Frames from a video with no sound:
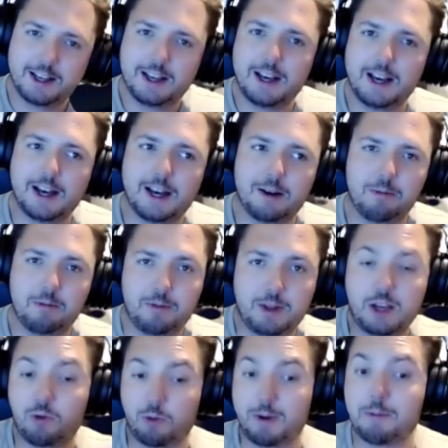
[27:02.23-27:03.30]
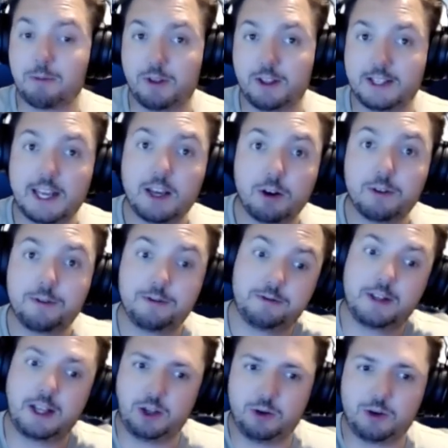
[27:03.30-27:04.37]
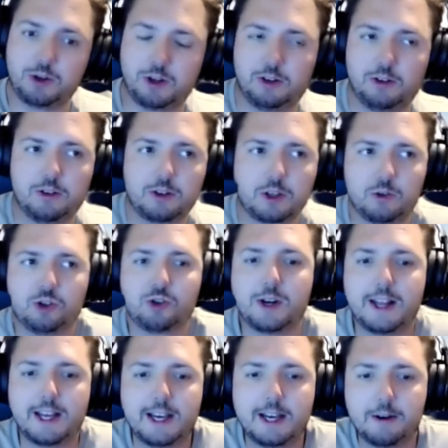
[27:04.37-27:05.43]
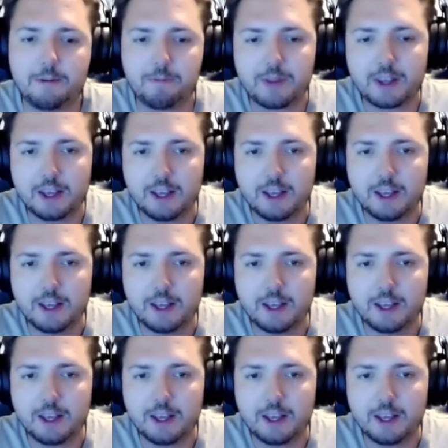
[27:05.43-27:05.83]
that you remember the date of, then you can go and try that out.